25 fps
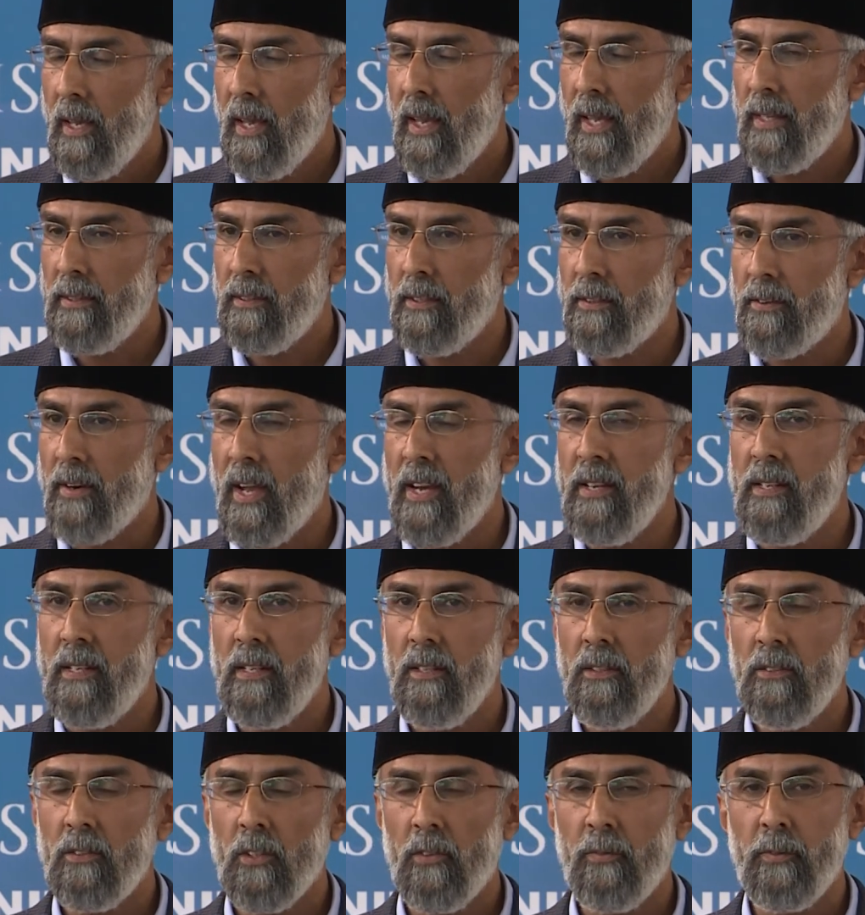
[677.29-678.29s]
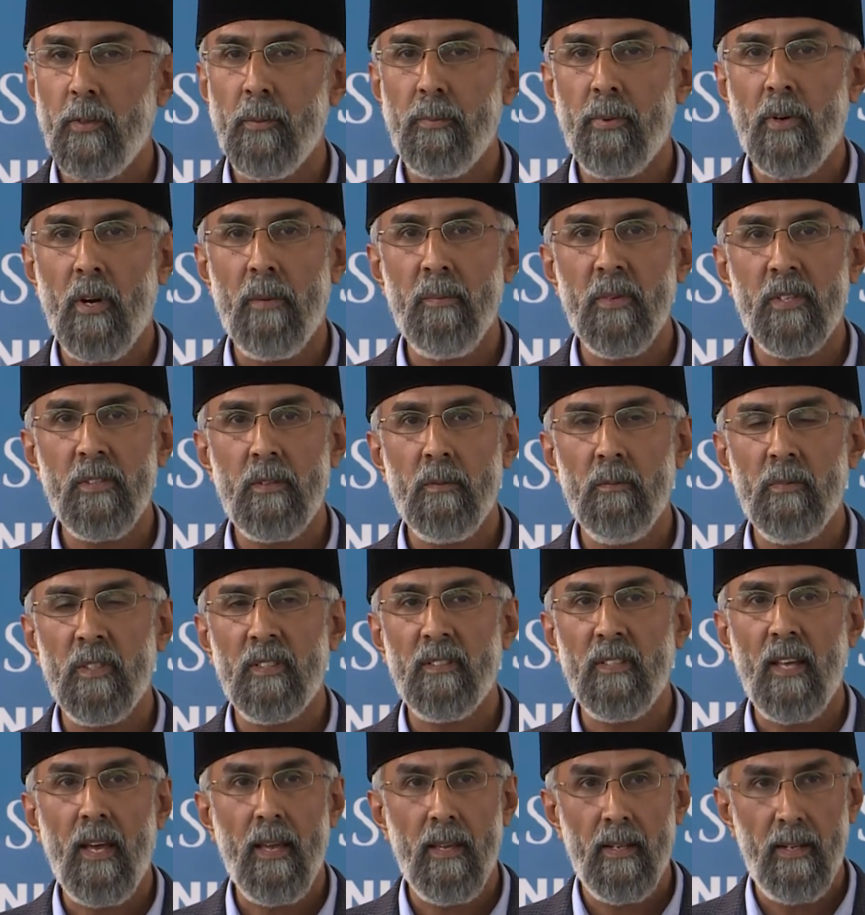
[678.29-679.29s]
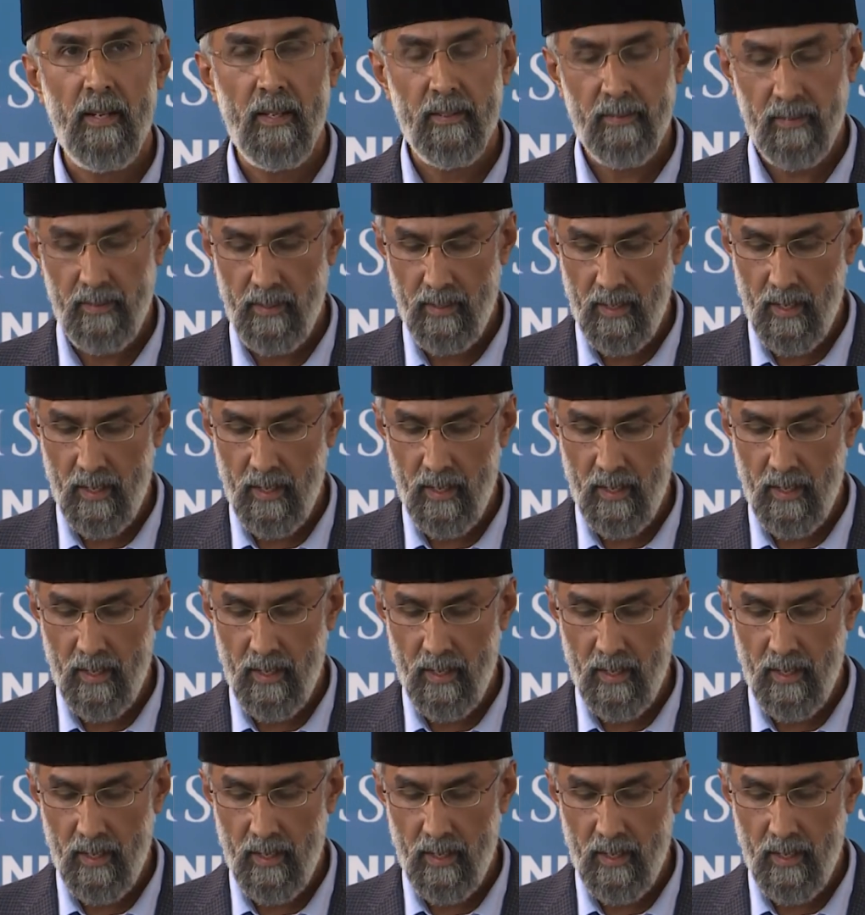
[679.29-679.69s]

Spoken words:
and the writings of the promised Messiah,